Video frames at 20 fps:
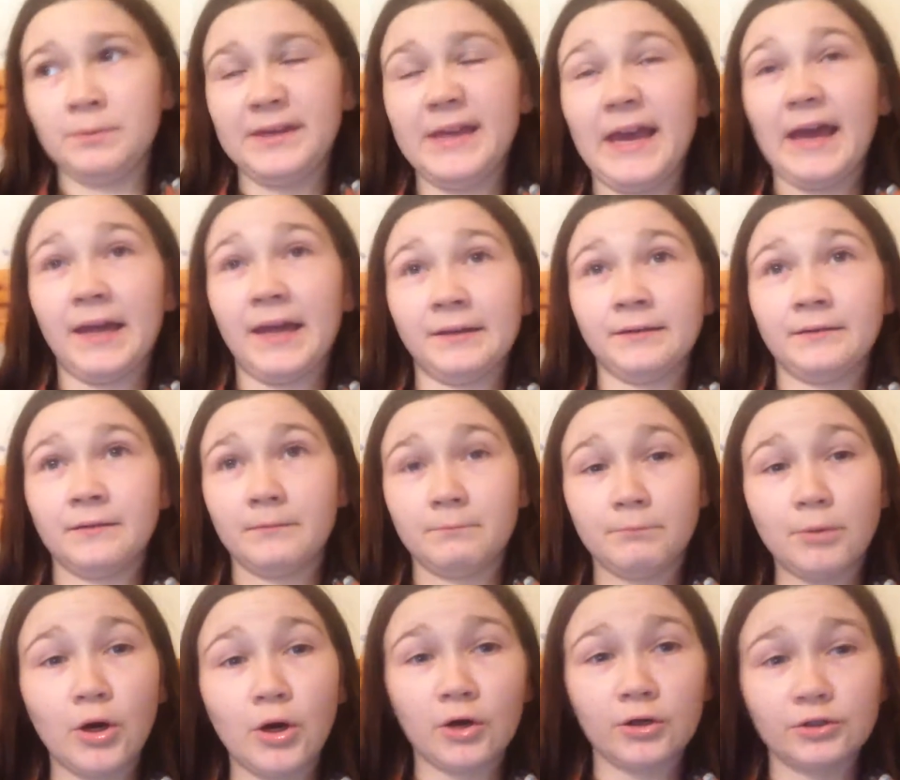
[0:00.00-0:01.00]
began,
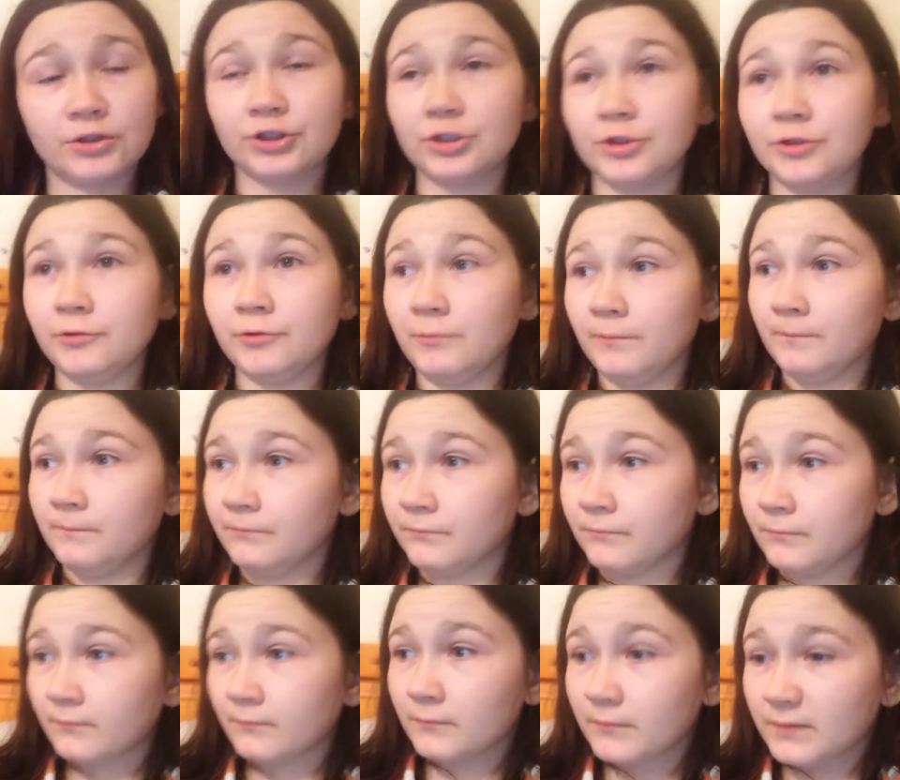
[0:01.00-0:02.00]
part 2.
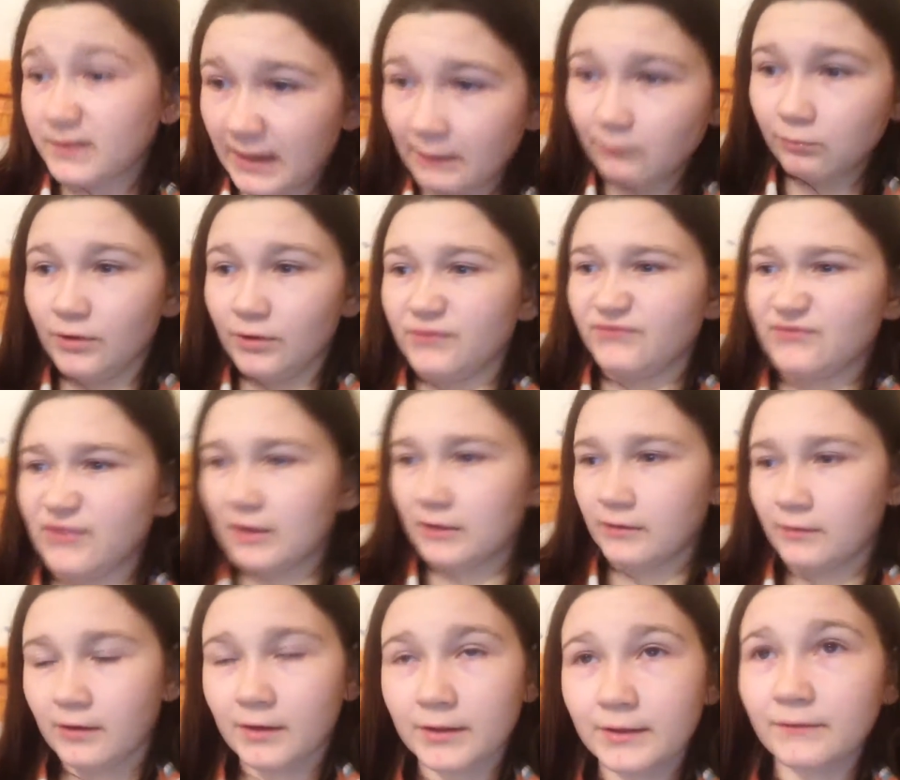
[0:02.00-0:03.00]
That what it
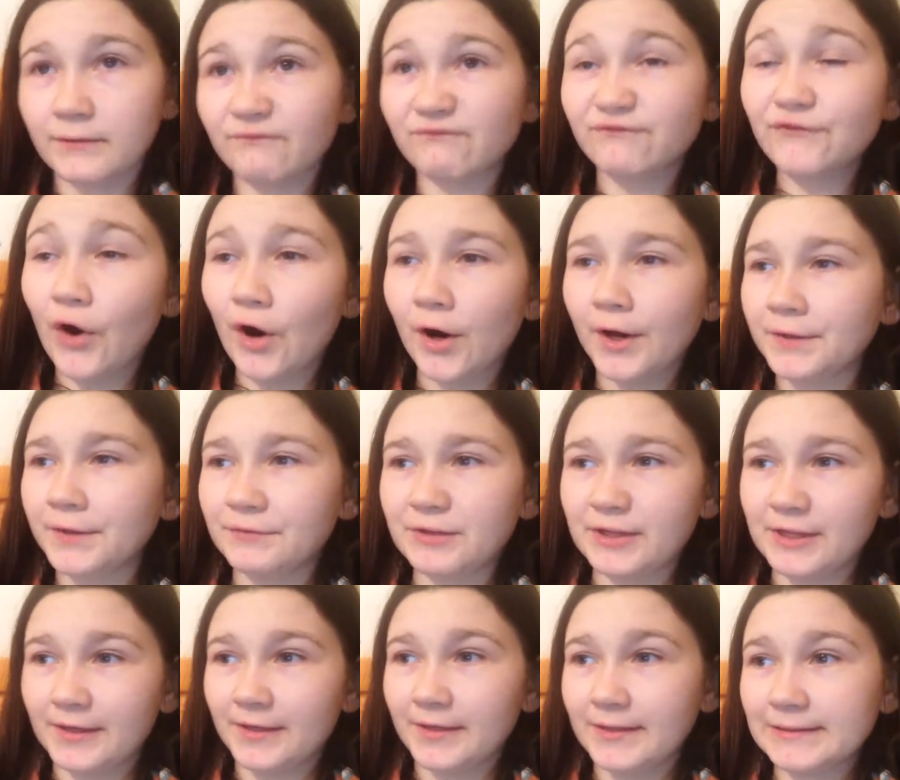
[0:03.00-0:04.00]
felt like, 5
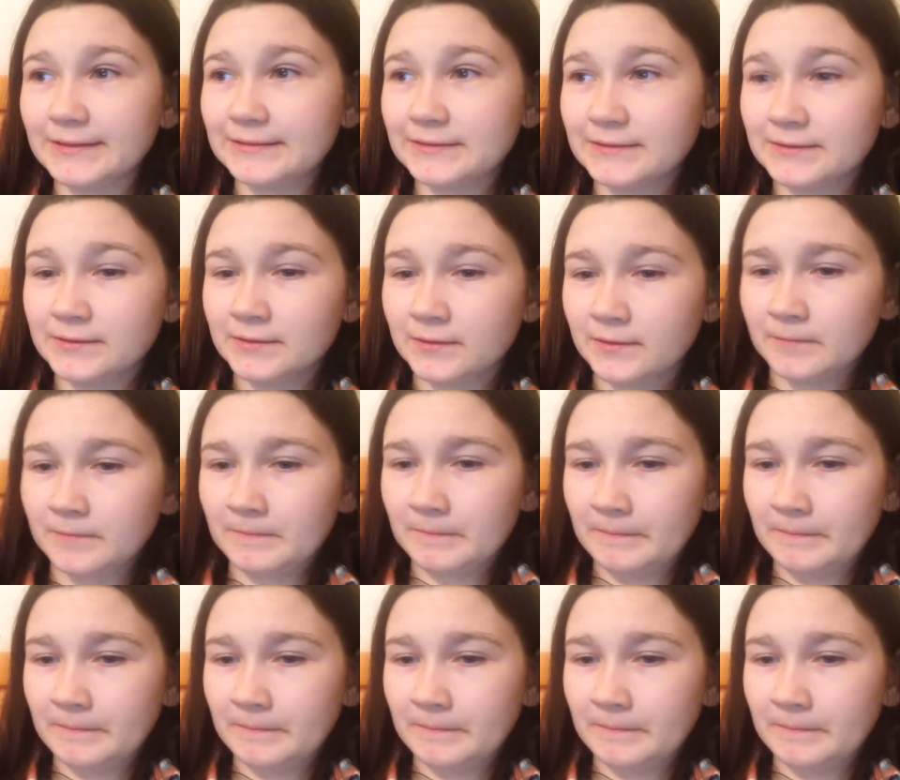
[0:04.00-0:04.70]
years.